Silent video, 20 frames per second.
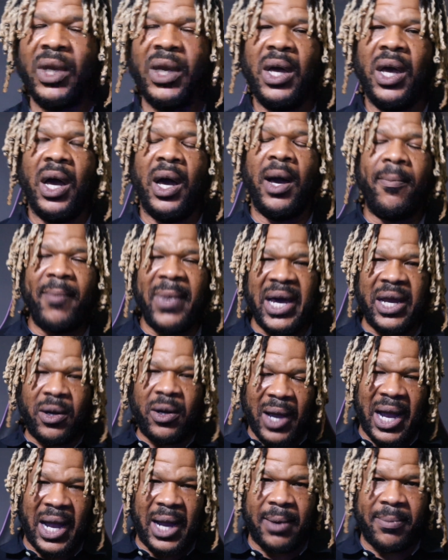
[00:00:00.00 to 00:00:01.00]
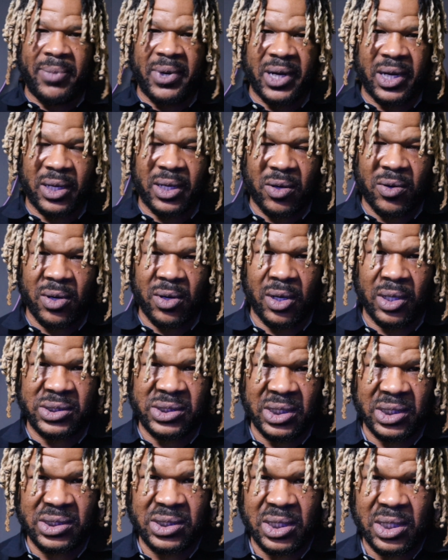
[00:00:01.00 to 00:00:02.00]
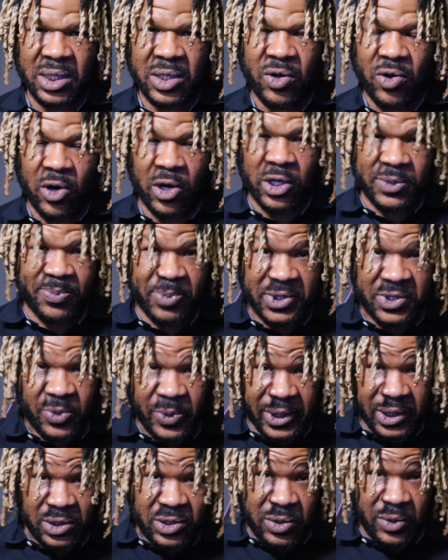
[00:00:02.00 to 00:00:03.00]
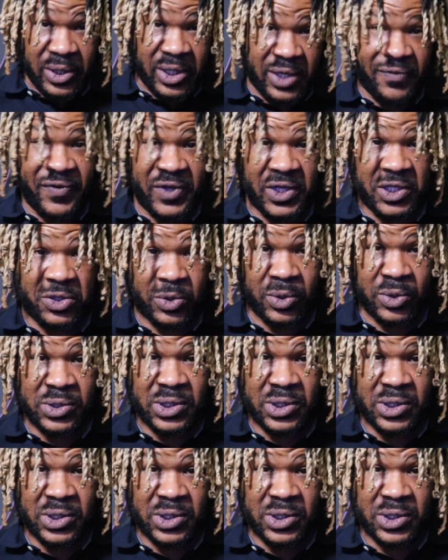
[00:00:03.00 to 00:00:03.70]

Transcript: A monohybrid cross is a cross between two individuals